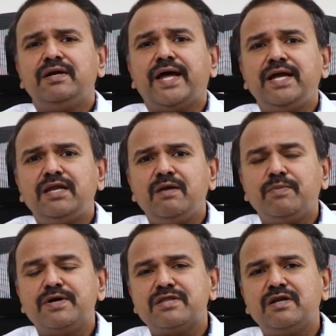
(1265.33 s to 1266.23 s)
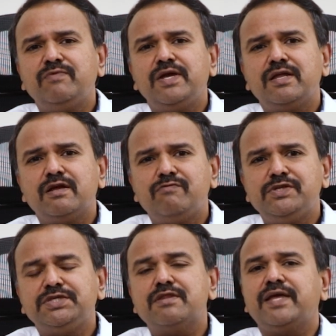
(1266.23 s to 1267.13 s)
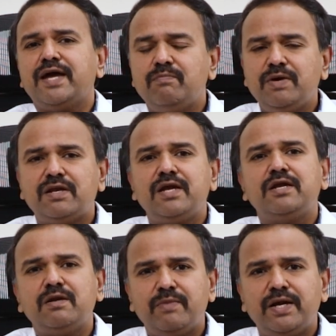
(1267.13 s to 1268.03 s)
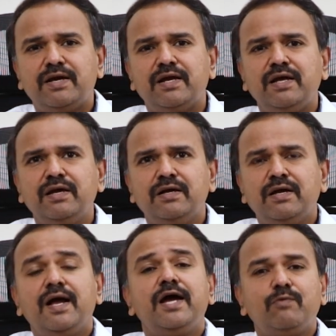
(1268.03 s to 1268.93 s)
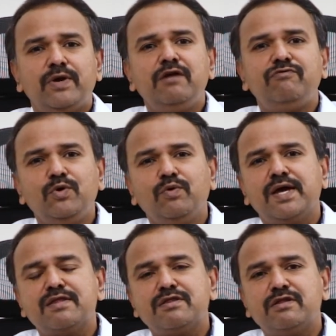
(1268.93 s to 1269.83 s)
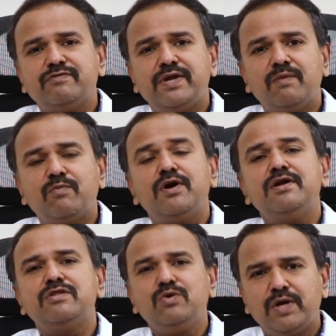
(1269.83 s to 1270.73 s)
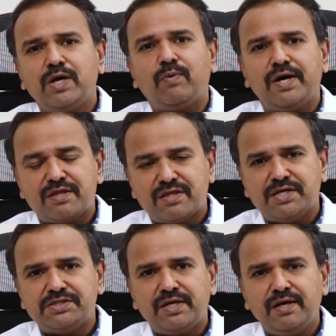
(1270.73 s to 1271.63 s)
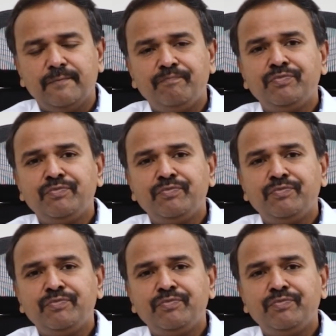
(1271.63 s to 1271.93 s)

90% of the anal fissures can be treated medically, and only few cases of an hemorrhoids do require surgery.